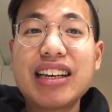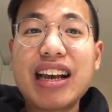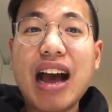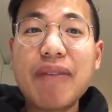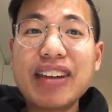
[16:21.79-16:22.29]

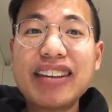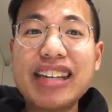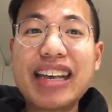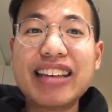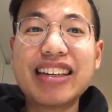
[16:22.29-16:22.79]

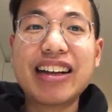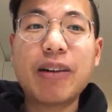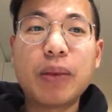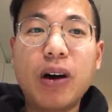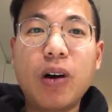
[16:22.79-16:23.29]
actually
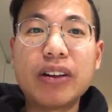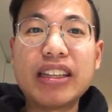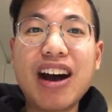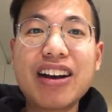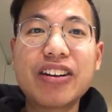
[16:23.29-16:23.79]
catching up
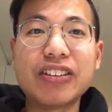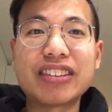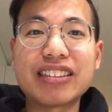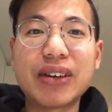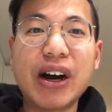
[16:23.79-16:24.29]
on
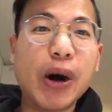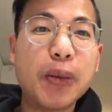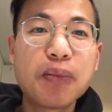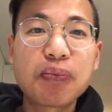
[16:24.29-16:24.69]
Narcos as well.